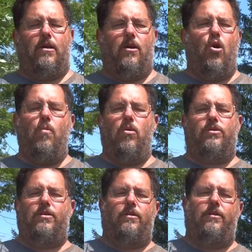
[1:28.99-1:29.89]

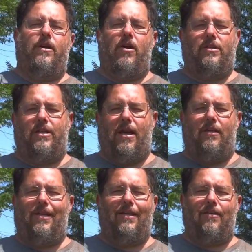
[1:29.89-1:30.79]
almost, dare I say,
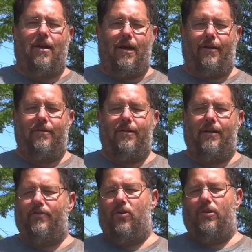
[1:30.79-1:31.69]
elite-like,
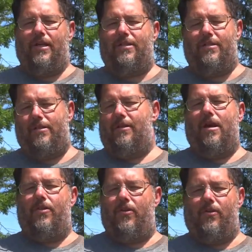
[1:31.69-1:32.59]
even though elite's
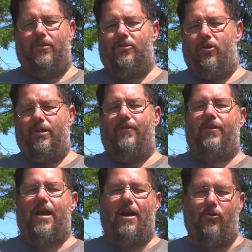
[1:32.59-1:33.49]
another totally
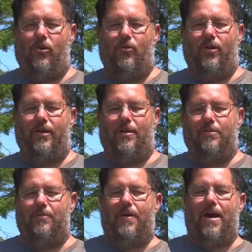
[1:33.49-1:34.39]
different category when it
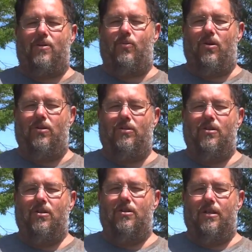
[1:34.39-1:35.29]
comes to back wall
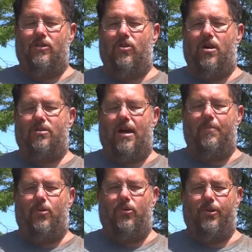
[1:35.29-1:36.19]
and draw
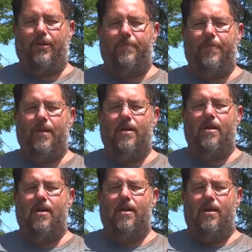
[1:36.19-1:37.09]
stop holding.
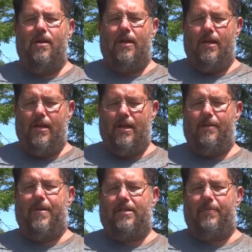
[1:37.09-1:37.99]

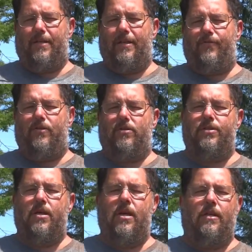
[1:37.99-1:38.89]
It makes a big
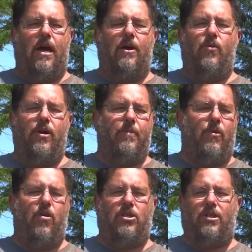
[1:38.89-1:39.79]
difference. Now, I don't want
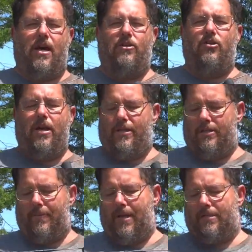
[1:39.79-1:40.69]
anybody rushing out and doing that
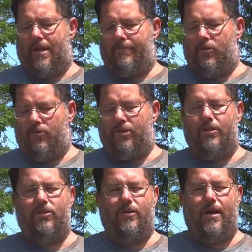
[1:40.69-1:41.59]
just because I've told you
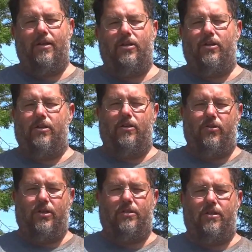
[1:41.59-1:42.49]
to do that. You can
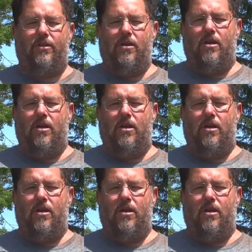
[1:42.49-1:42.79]
increase the